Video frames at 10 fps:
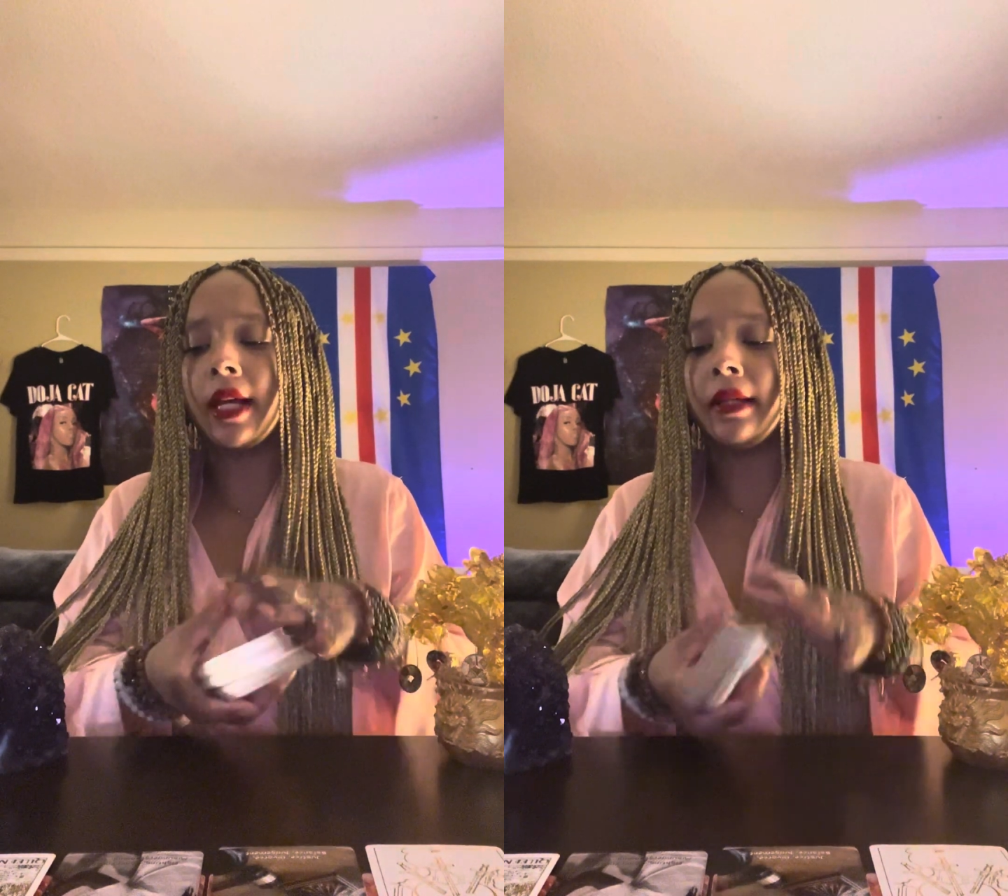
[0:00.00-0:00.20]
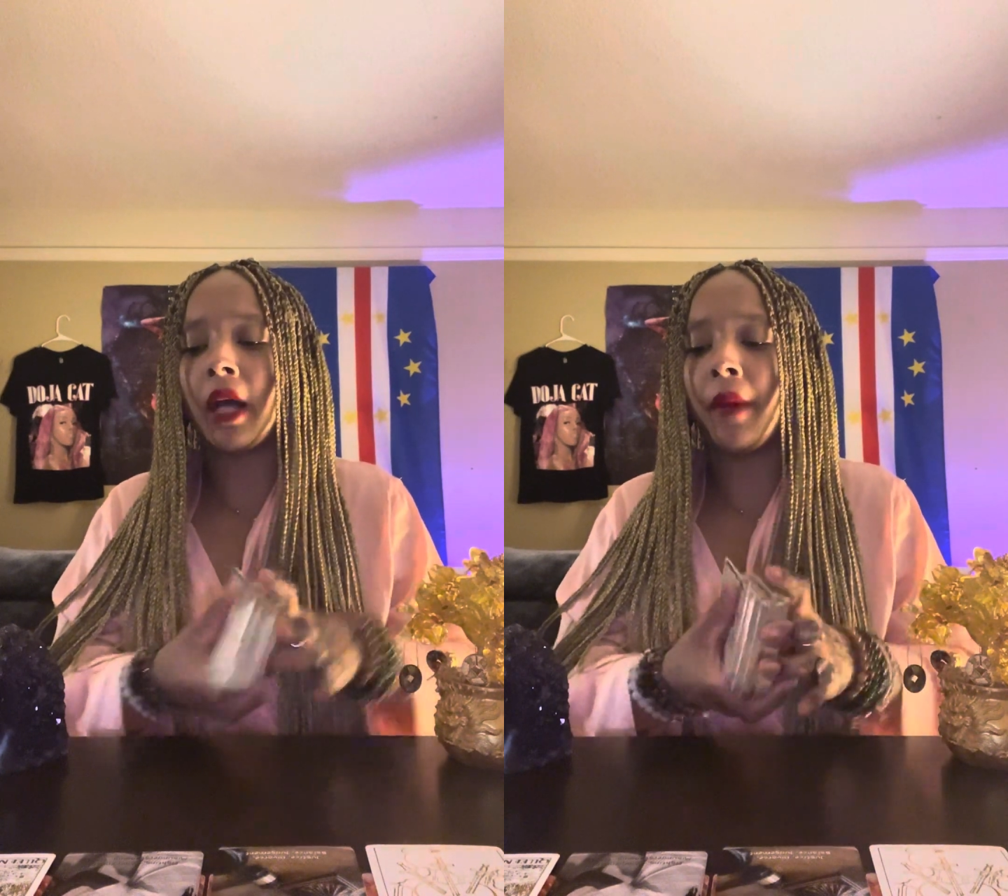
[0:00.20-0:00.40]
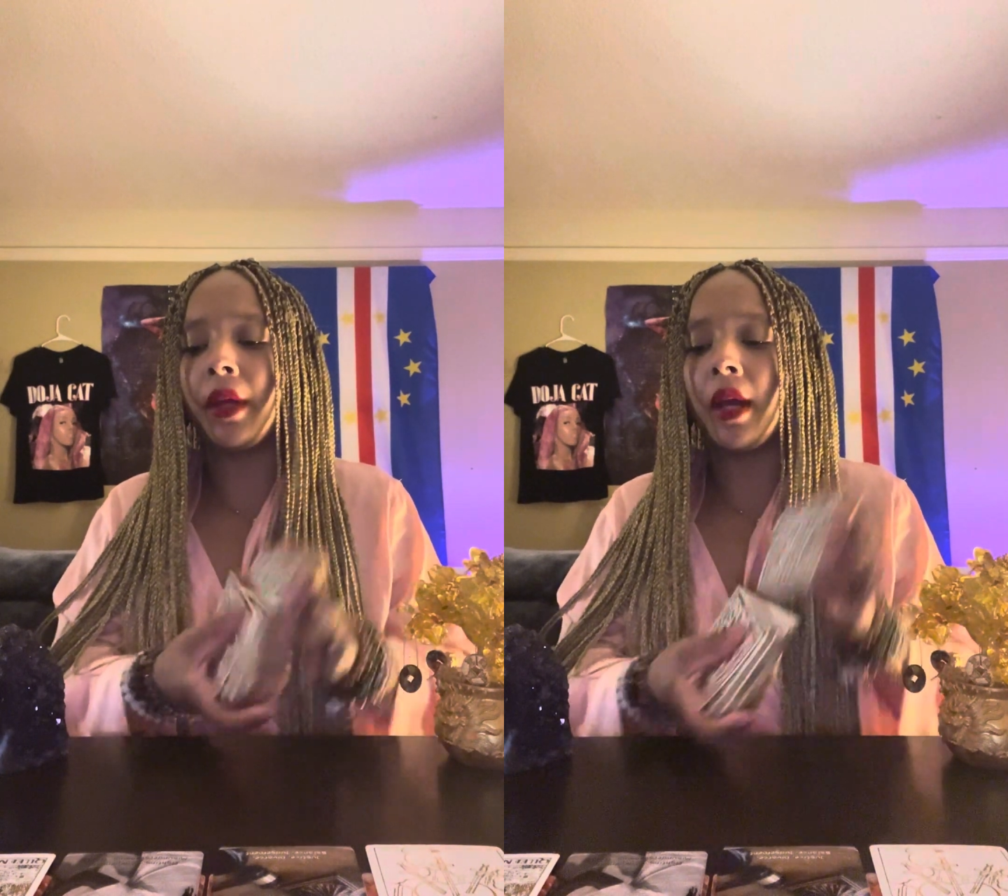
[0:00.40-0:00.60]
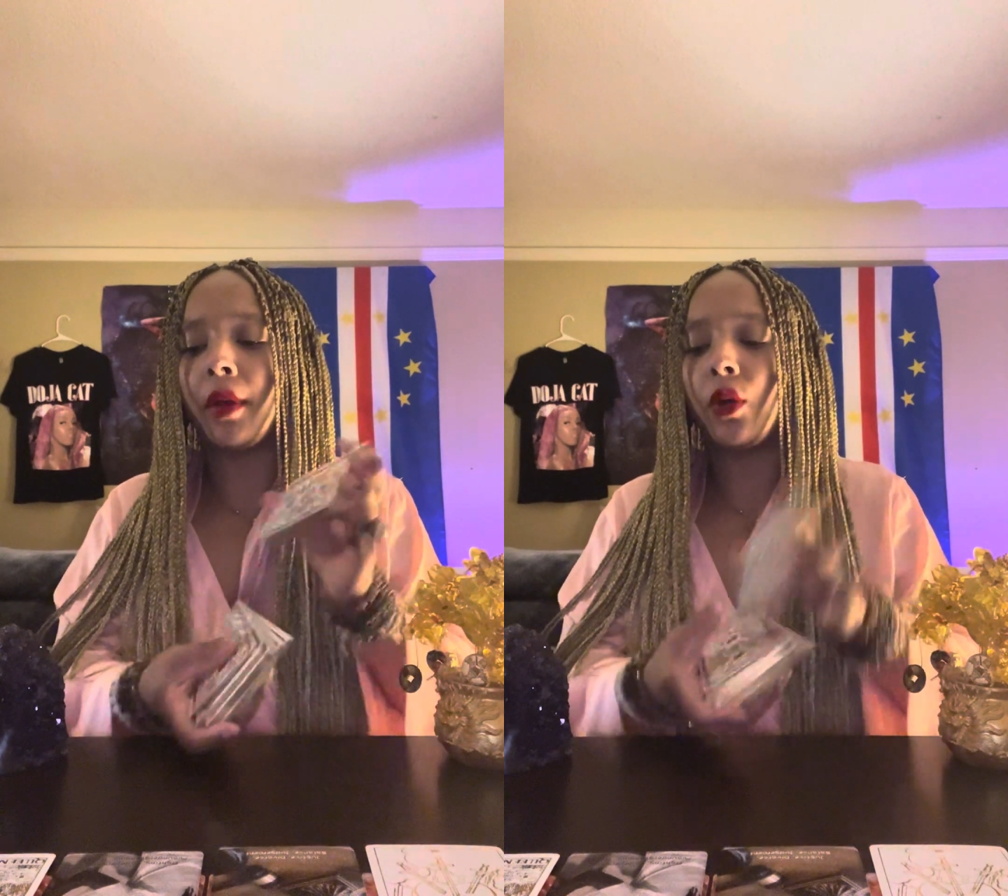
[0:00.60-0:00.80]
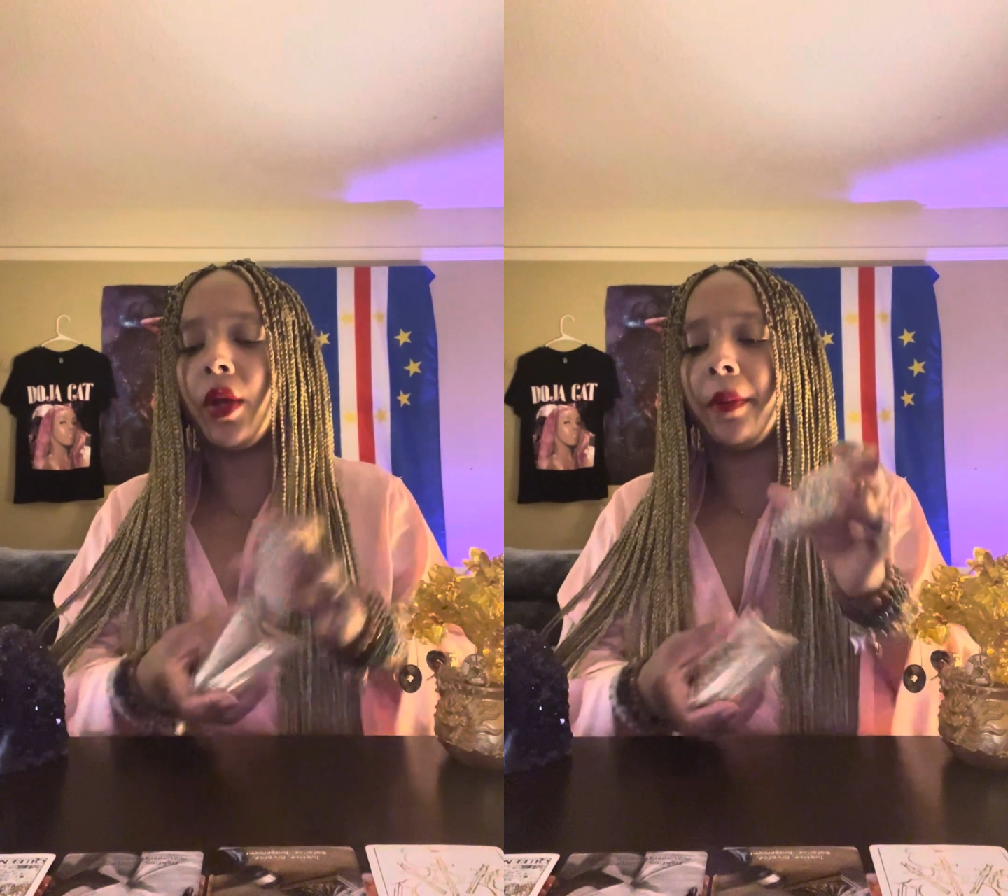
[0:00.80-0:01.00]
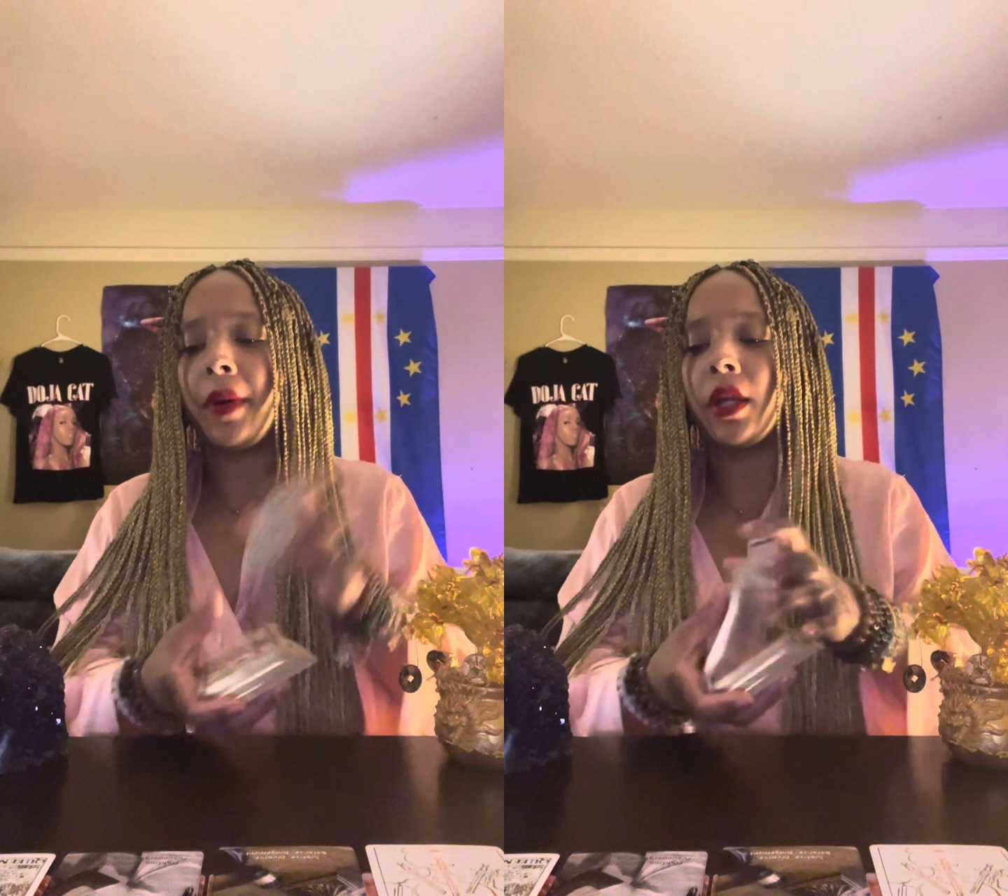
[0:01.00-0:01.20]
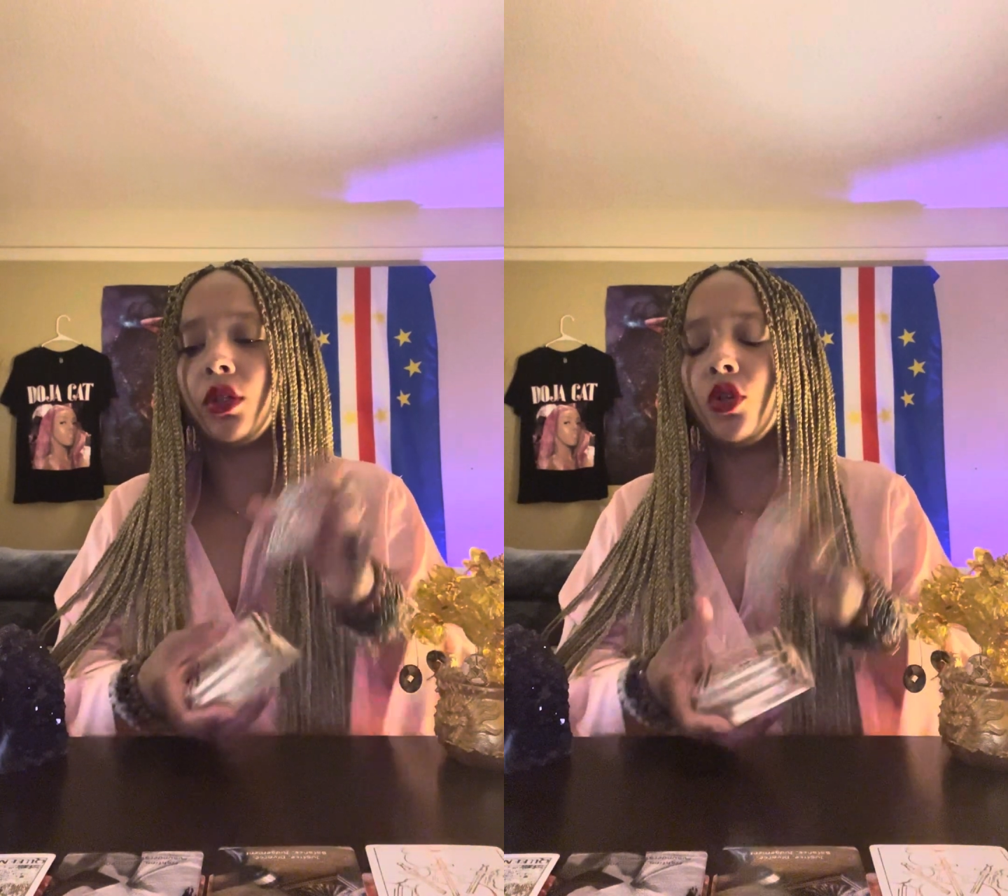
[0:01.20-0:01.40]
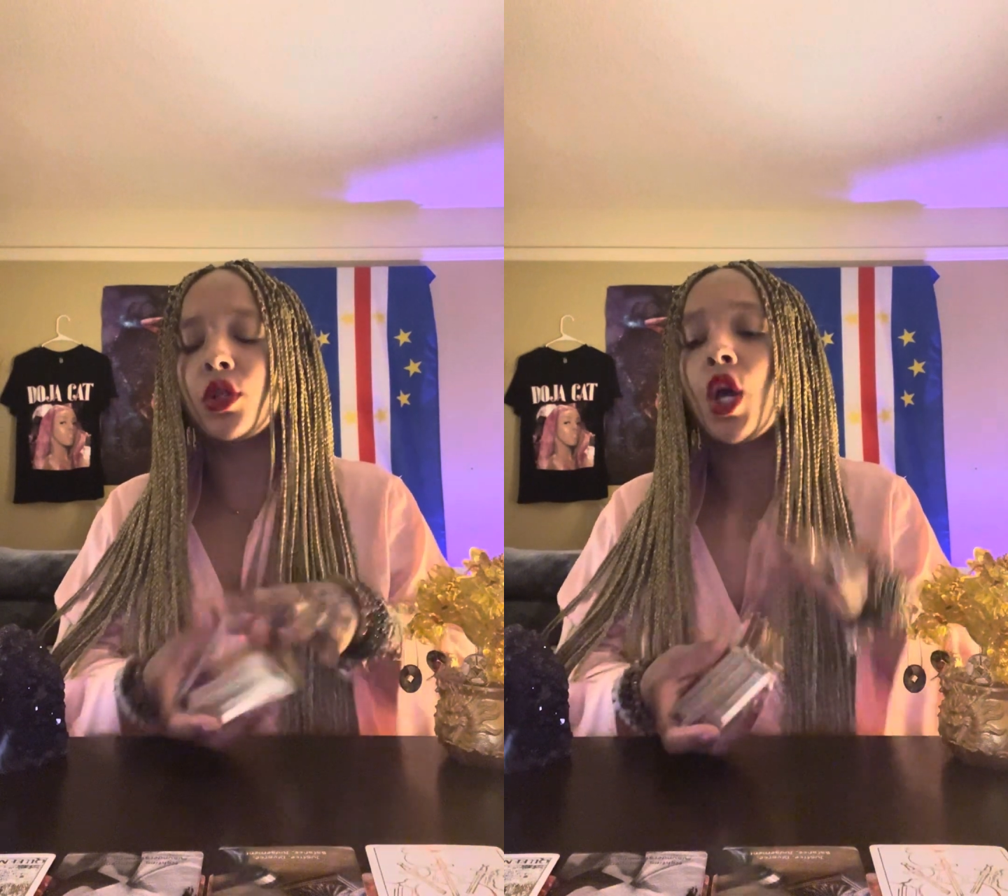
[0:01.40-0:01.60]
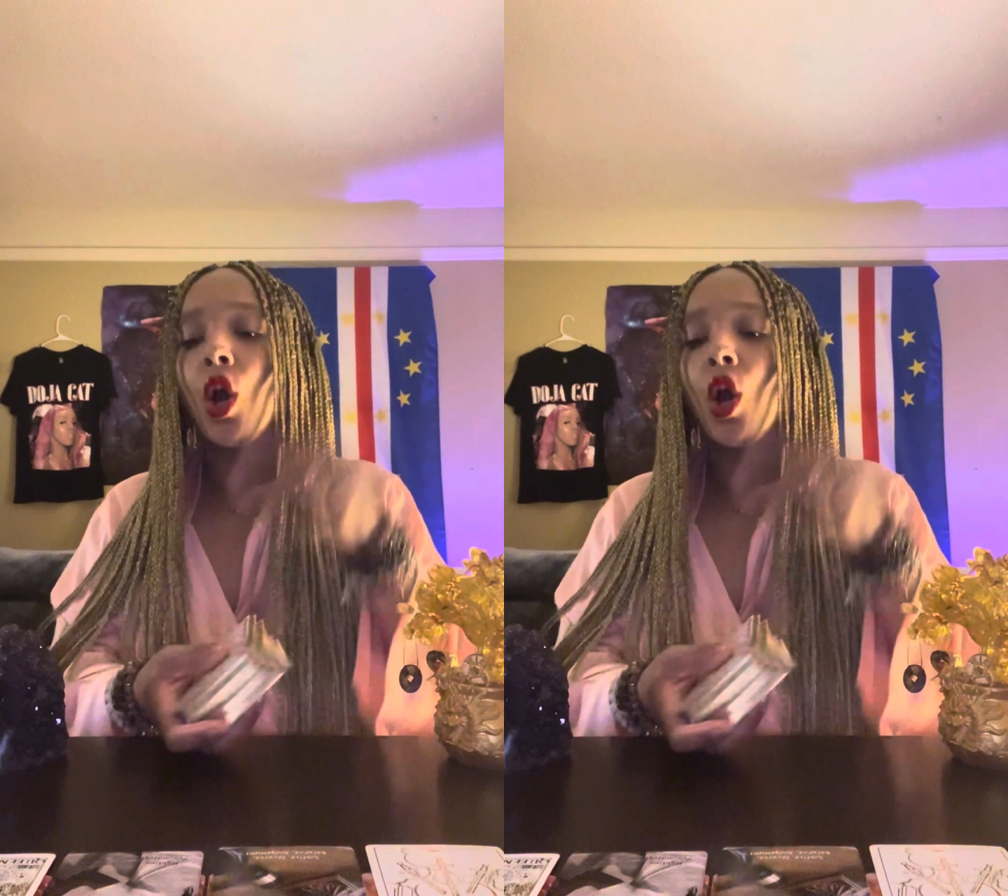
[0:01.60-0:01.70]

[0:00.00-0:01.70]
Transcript: and not becoming a queen of pentacles